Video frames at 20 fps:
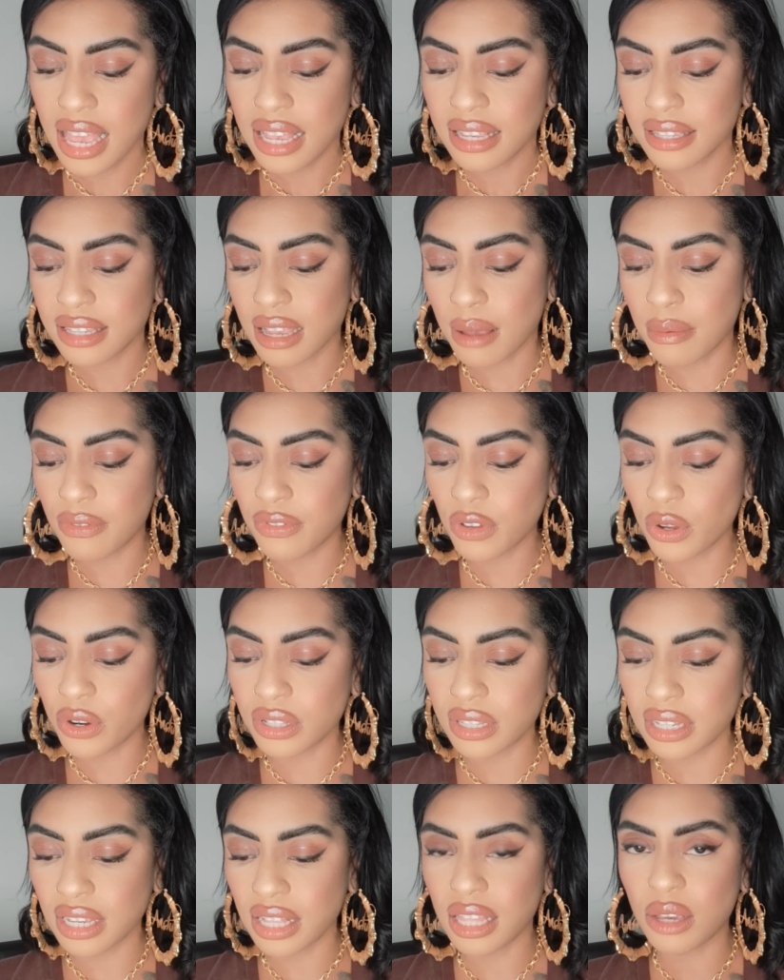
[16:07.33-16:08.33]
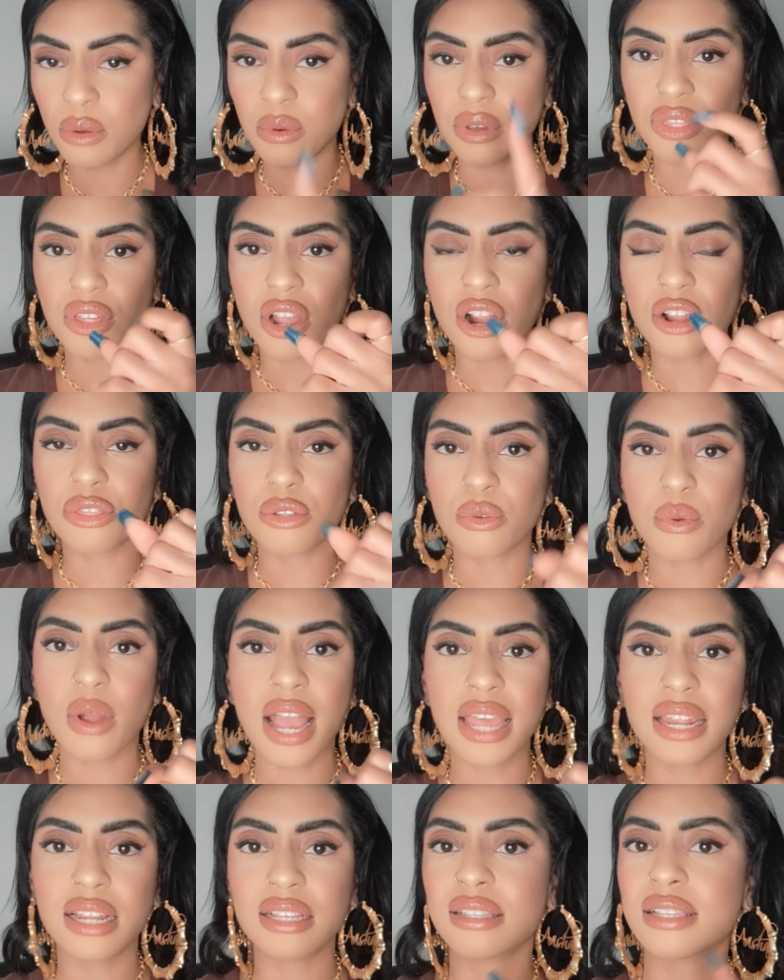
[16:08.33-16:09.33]
Some of you are dealing with
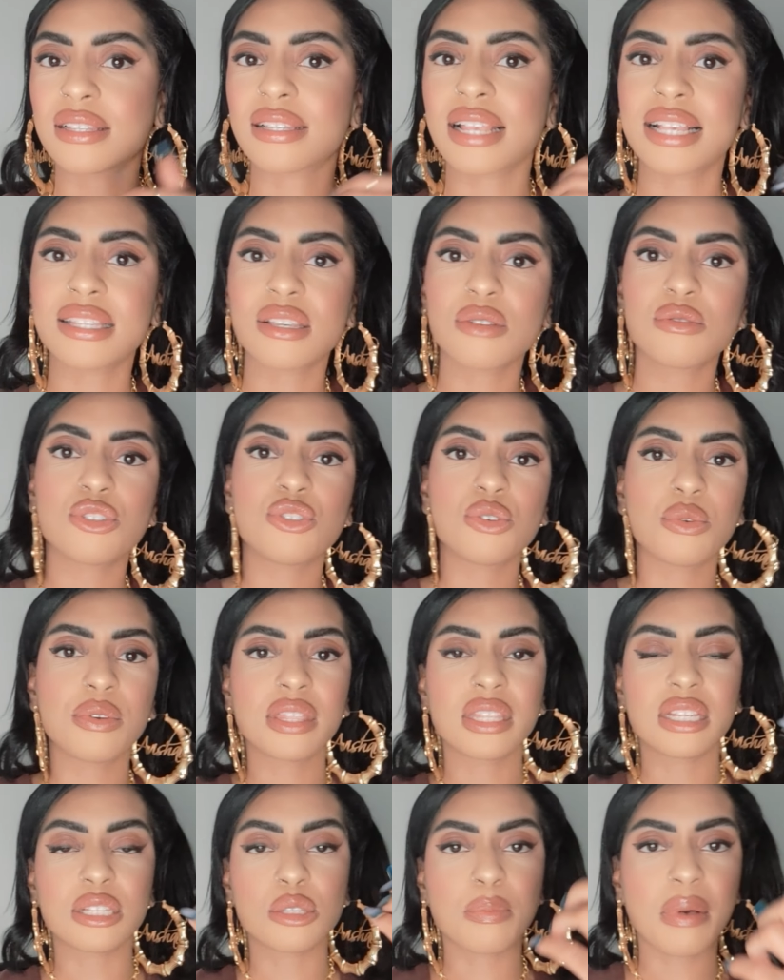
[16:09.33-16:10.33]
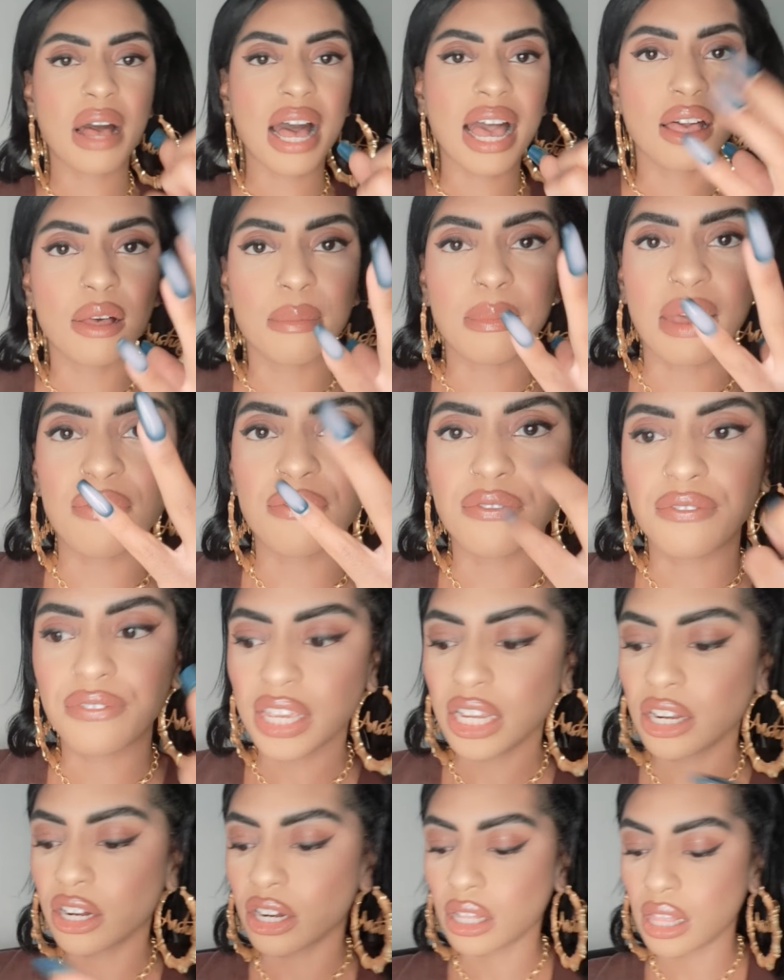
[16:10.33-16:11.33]
arthritis because as I was doing this pile, my
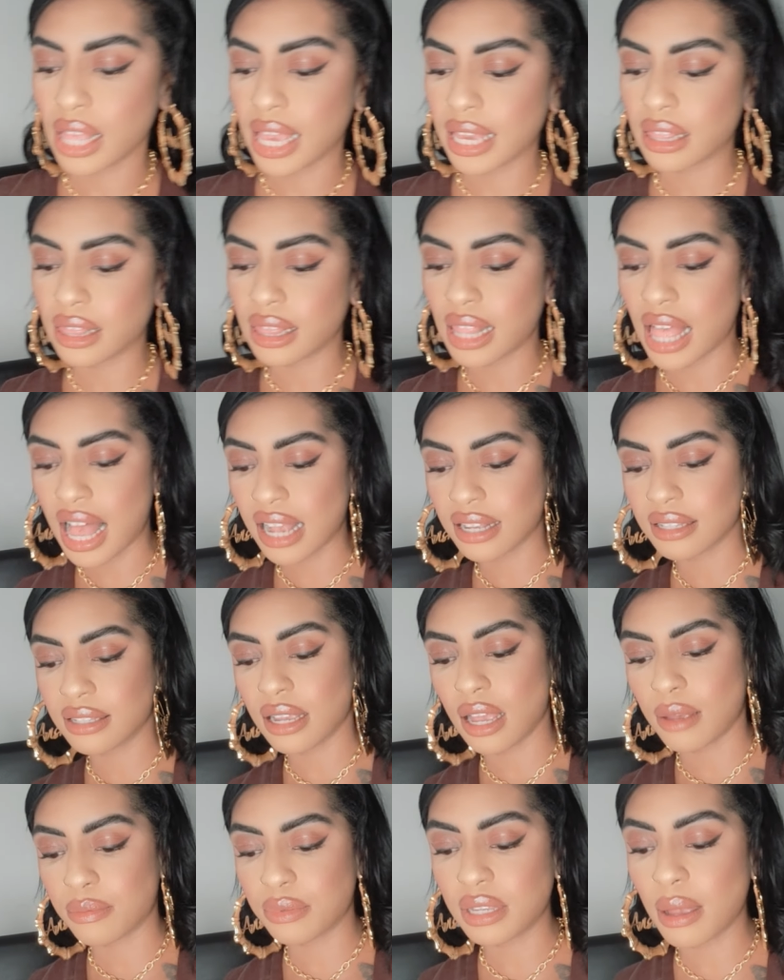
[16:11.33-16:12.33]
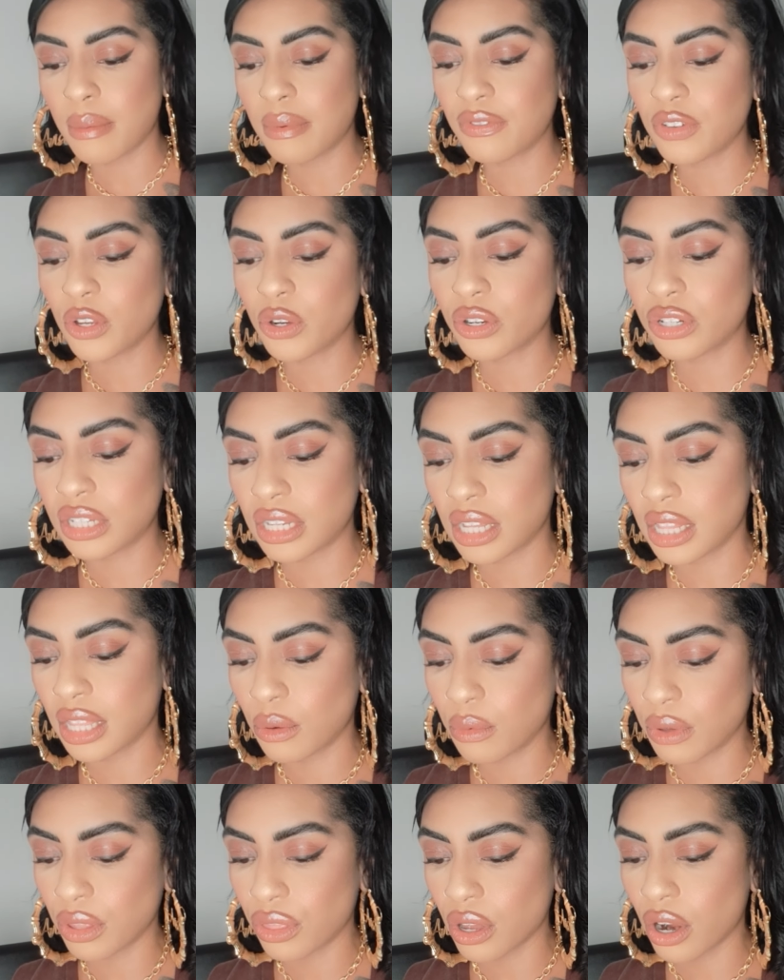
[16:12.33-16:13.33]
finger like locked up. Some of you are
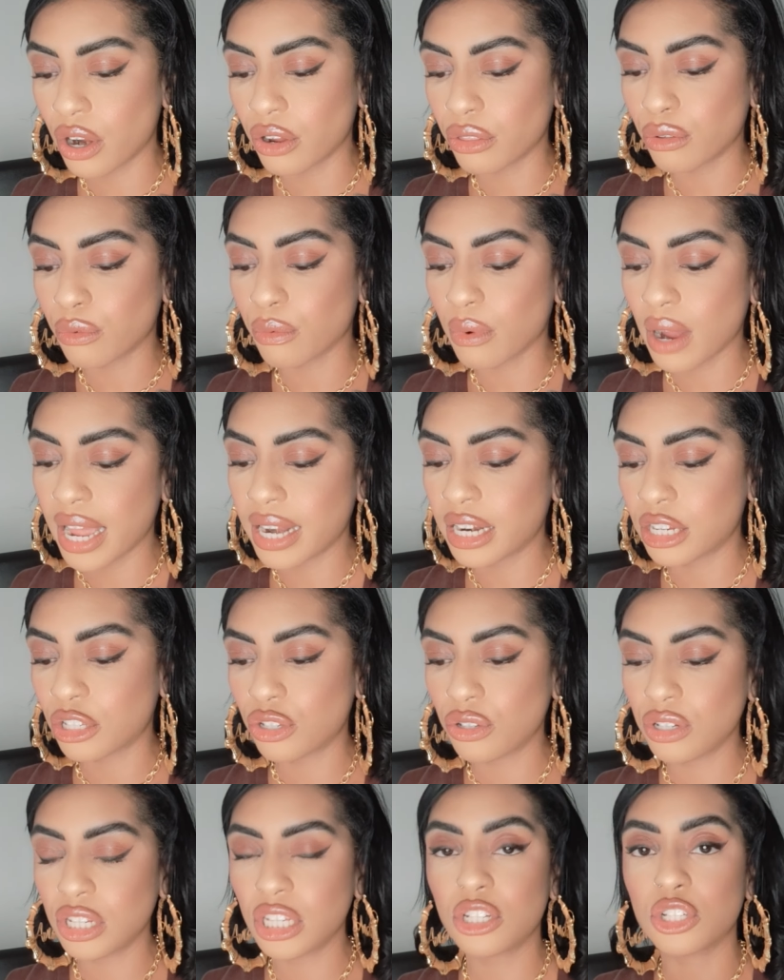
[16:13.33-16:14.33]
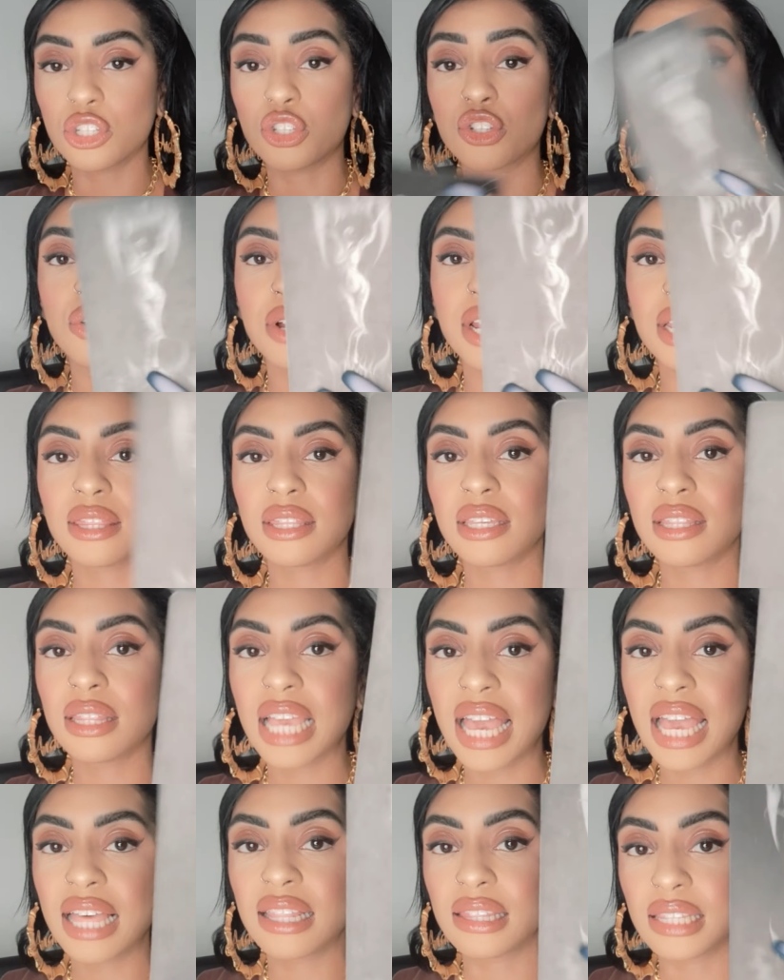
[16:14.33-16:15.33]
dealing with arthritis. You need to strengthen
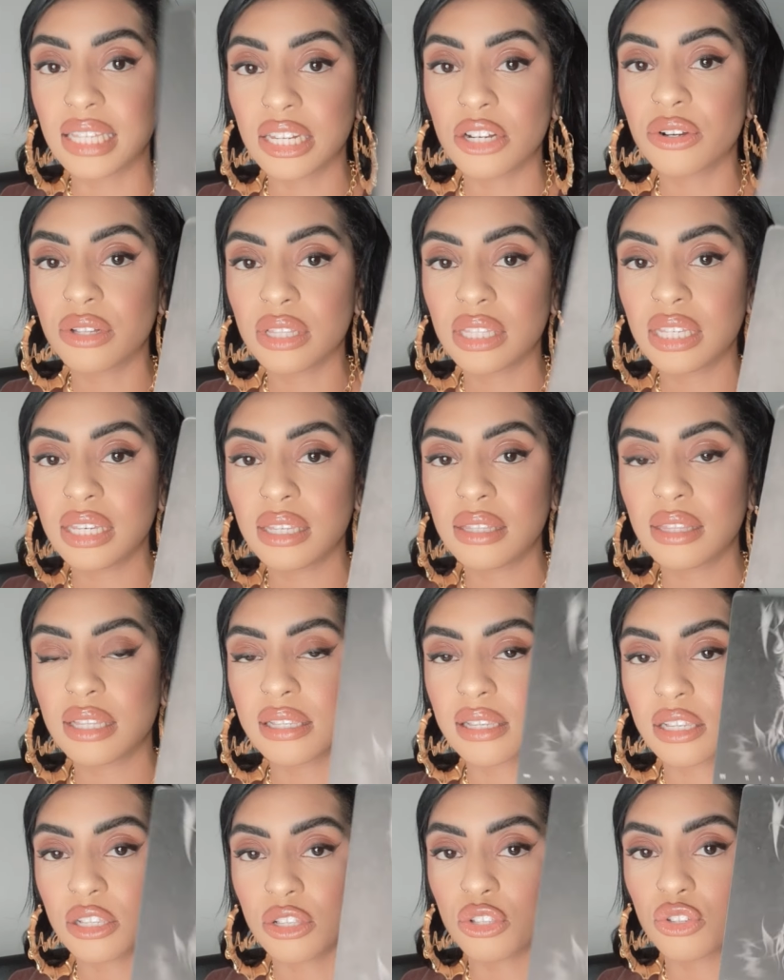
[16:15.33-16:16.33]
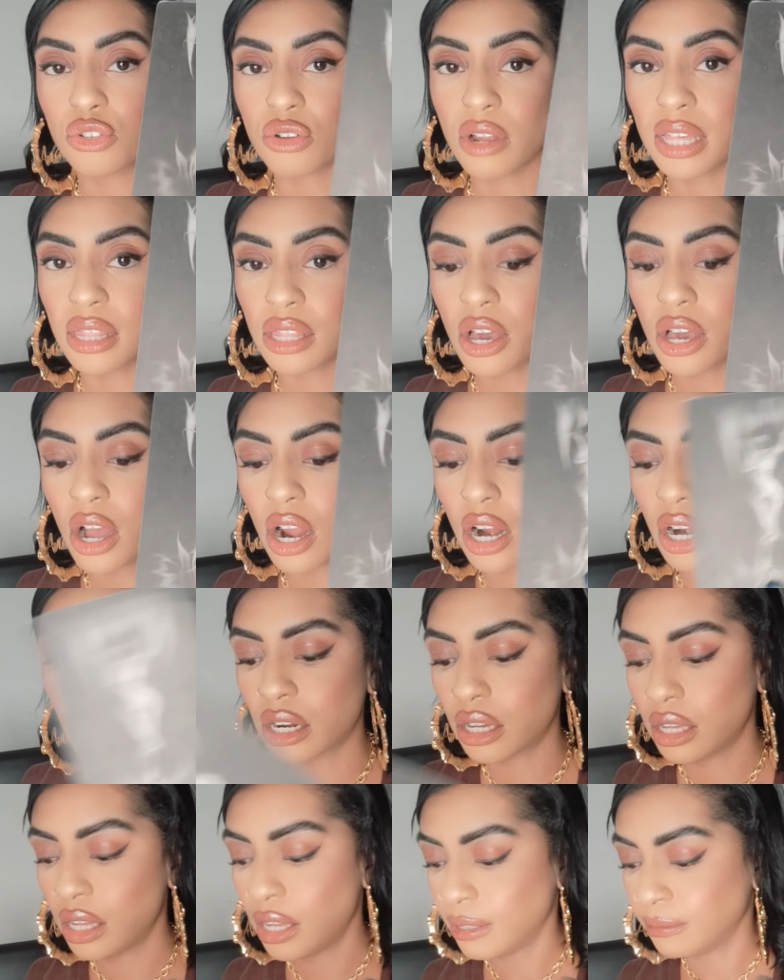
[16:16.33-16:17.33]
that, literally. This is the strength
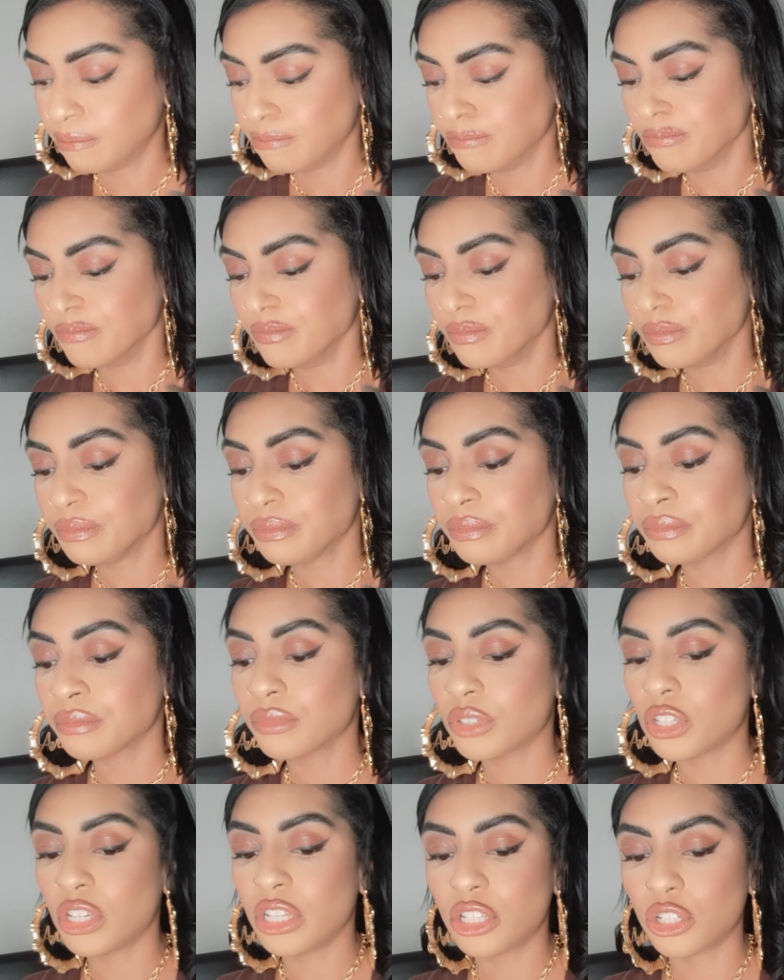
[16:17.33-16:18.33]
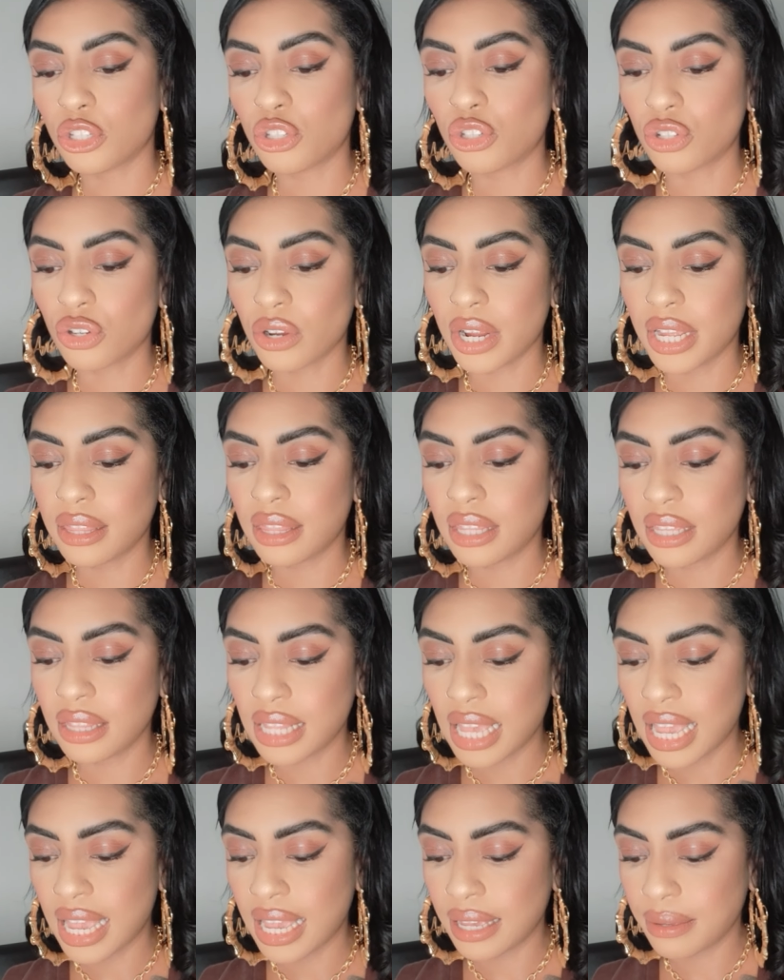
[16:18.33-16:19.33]
card. You need to strengthen
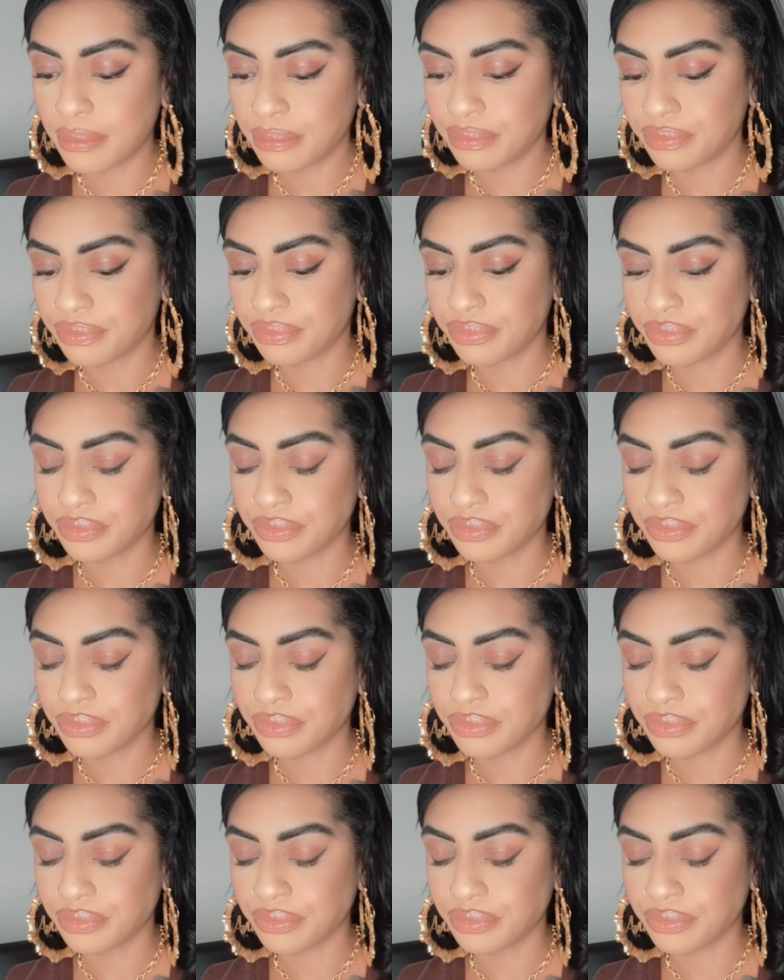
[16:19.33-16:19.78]
that.